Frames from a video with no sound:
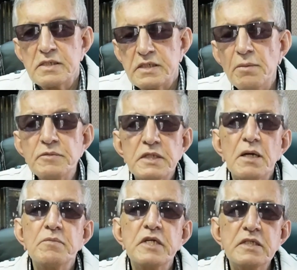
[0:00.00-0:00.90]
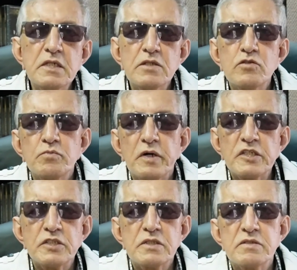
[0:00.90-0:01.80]
Some say I'm reading too
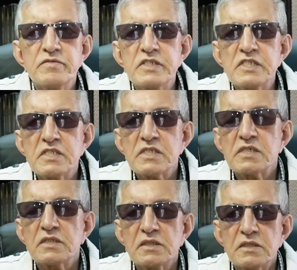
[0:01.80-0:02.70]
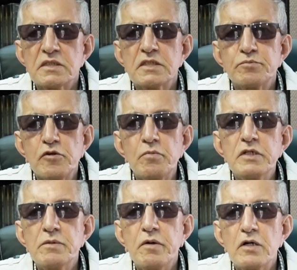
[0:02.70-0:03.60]
much in the verse. It's
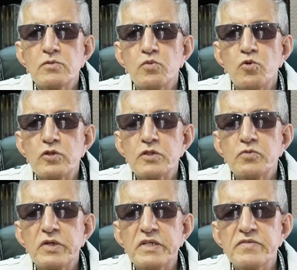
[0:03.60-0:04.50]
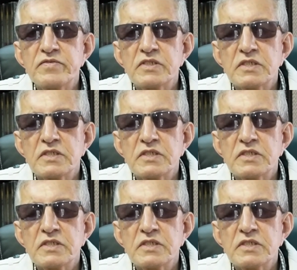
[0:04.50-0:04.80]
probably about water waves.